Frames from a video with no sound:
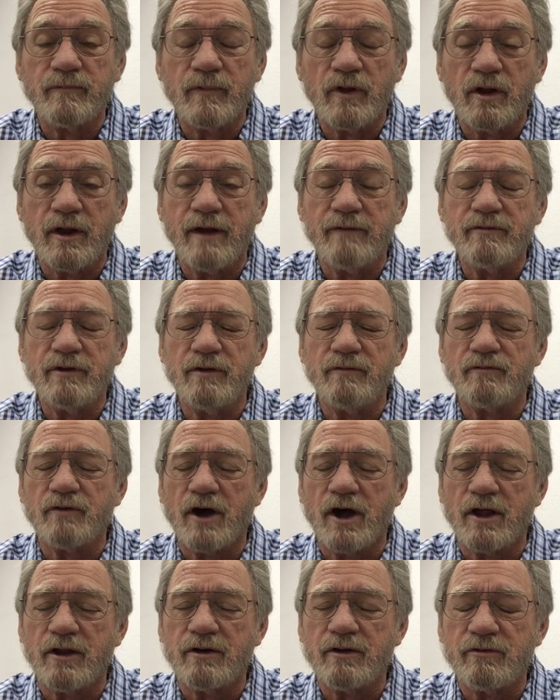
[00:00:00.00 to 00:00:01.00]
Heavenly
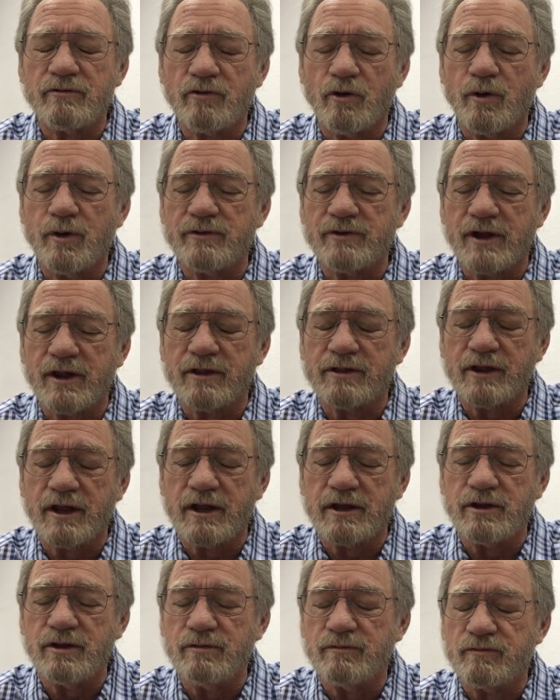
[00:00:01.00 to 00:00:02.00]
Father, as always, I
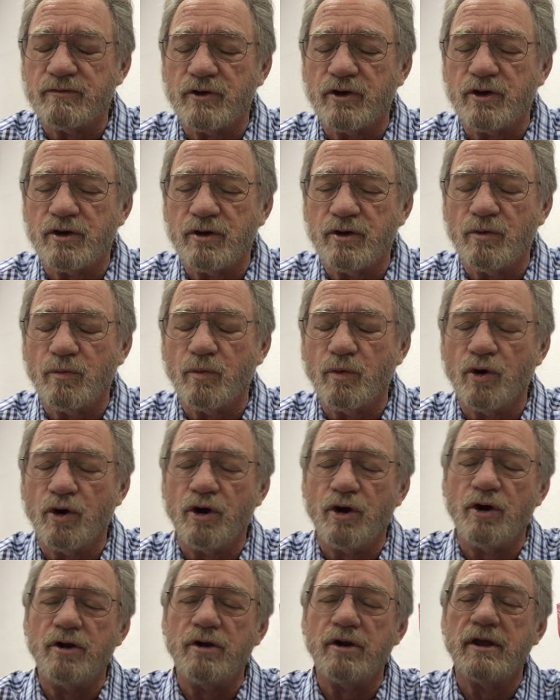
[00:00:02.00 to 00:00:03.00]
thank you for your
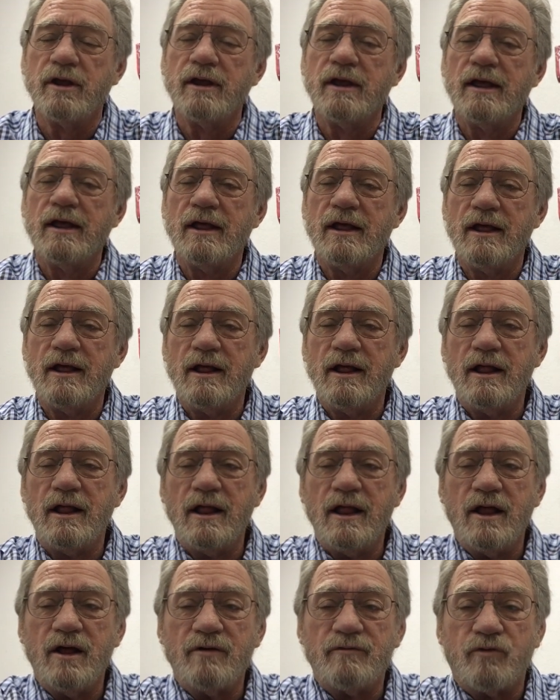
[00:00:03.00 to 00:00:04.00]
word,
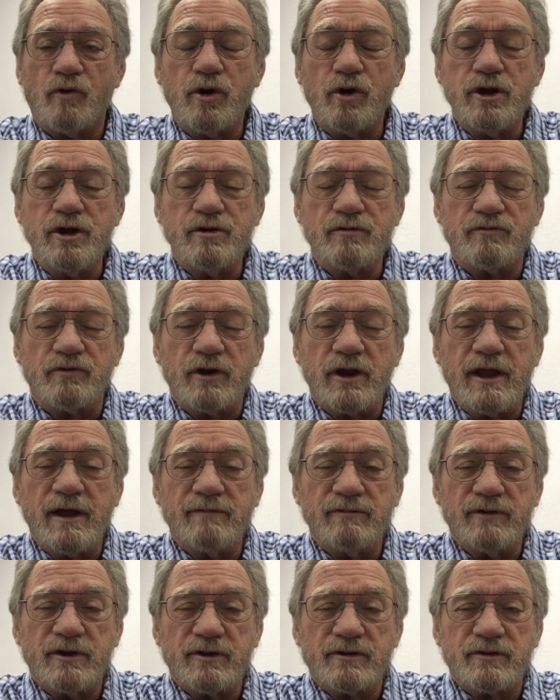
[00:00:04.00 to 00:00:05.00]
for your
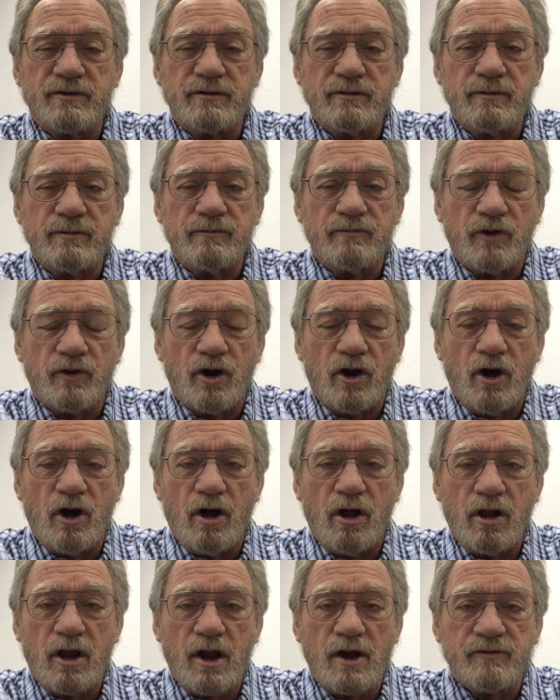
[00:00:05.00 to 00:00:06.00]
forgiveness, for
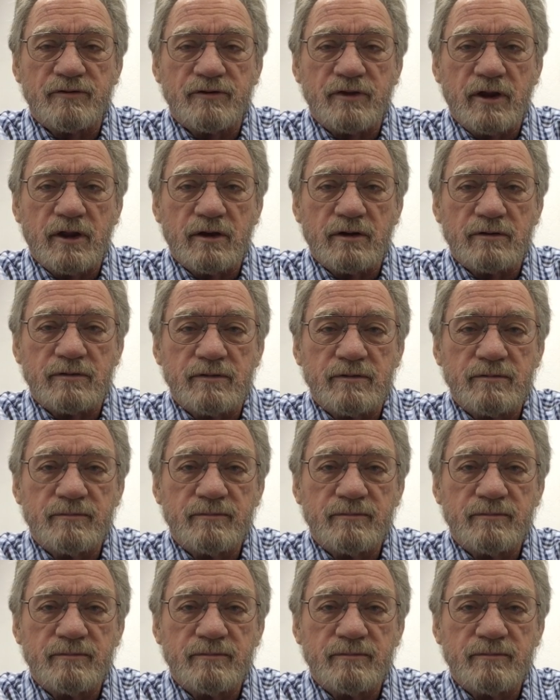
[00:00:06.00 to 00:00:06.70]
all our sins.